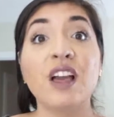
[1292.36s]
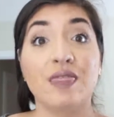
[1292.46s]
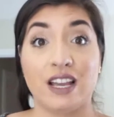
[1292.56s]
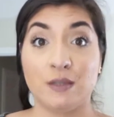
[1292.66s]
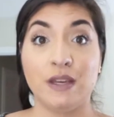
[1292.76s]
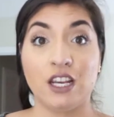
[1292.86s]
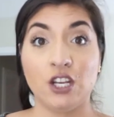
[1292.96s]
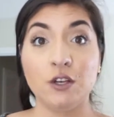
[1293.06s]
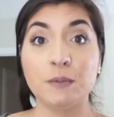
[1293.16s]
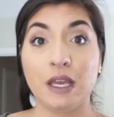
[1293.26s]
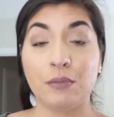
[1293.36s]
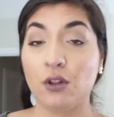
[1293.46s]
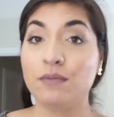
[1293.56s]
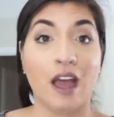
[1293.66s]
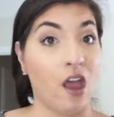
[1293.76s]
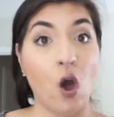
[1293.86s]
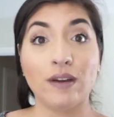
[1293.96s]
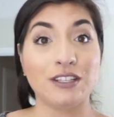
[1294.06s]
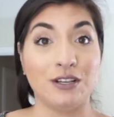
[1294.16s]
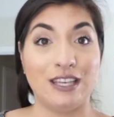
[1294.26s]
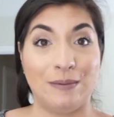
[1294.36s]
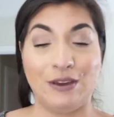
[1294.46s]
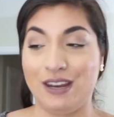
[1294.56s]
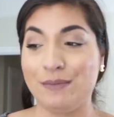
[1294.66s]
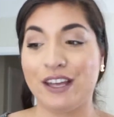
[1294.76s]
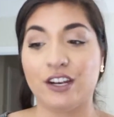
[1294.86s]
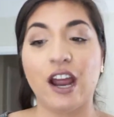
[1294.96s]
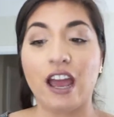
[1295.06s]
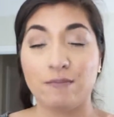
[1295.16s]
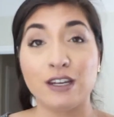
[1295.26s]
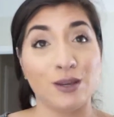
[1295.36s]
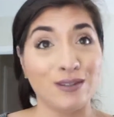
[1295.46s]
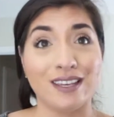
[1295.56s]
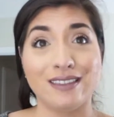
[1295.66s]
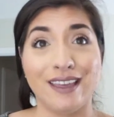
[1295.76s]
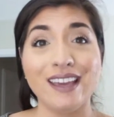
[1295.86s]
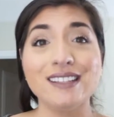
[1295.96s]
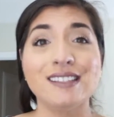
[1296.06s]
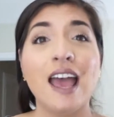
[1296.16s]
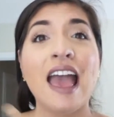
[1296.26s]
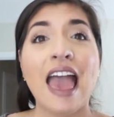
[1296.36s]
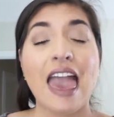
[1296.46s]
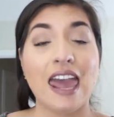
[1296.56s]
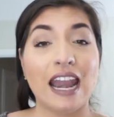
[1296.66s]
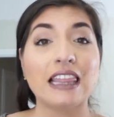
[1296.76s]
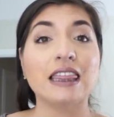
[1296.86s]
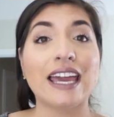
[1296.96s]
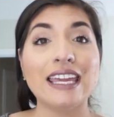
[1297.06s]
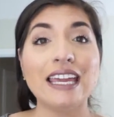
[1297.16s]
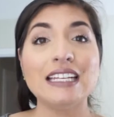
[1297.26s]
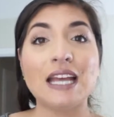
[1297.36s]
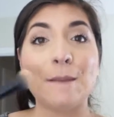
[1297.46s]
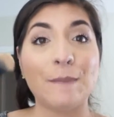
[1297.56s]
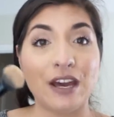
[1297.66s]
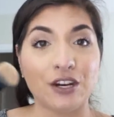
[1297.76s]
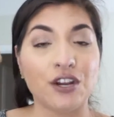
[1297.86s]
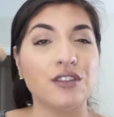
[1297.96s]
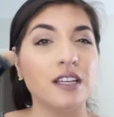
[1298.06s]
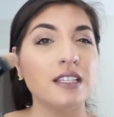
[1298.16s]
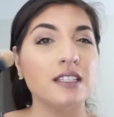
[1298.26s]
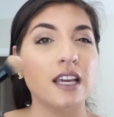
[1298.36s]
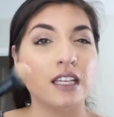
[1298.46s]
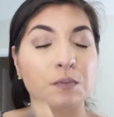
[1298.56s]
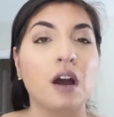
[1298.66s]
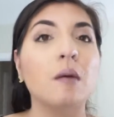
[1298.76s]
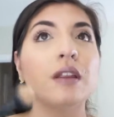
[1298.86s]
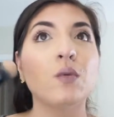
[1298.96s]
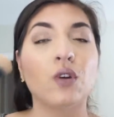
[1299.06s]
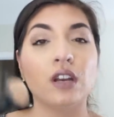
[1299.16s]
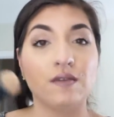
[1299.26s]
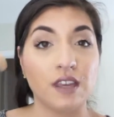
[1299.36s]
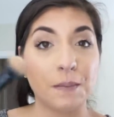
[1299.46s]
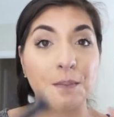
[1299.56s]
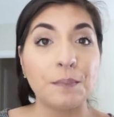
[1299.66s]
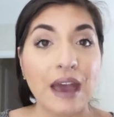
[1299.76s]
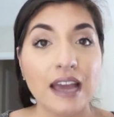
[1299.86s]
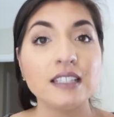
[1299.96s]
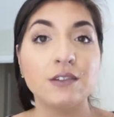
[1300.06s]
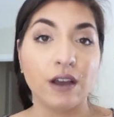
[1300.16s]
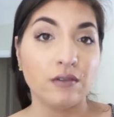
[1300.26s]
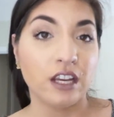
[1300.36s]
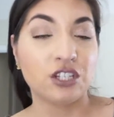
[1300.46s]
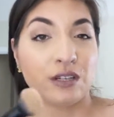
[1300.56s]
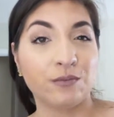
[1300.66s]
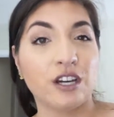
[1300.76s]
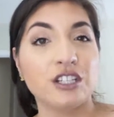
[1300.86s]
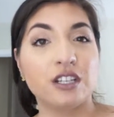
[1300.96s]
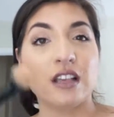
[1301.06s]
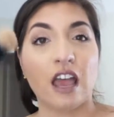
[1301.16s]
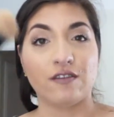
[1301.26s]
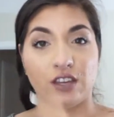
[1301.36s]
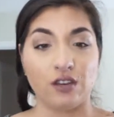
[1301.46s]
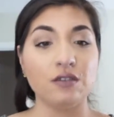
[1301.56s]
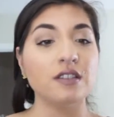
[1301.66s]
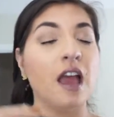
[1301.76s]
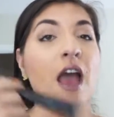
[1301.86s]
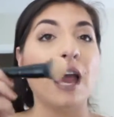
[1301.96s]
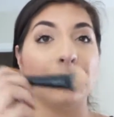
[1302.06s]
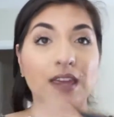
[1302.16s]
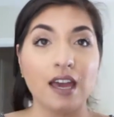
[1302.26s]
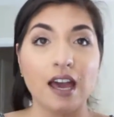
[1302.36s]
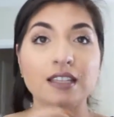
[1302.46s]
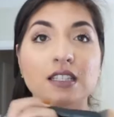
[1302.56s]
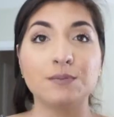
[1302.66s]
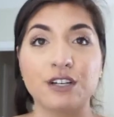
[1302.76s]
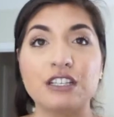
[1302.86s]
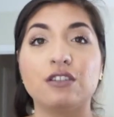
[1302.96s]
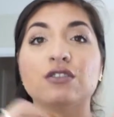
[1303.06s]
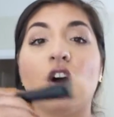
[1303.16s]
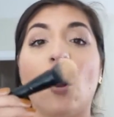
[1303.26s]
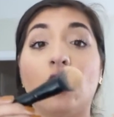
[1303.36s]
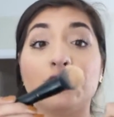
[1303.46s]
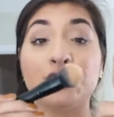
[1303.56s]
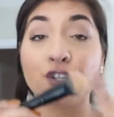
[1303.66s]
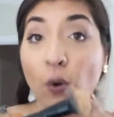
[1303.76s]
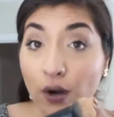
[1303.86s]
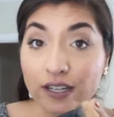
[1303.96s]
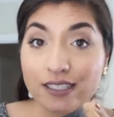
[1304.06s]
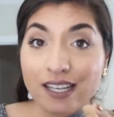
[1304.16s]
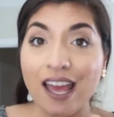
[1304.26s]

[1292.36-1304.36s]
That's big news, people. I always use a beauty blender. I've been using this and I like it better. This is probably one of the best foundation brushes I've used because the bristles are short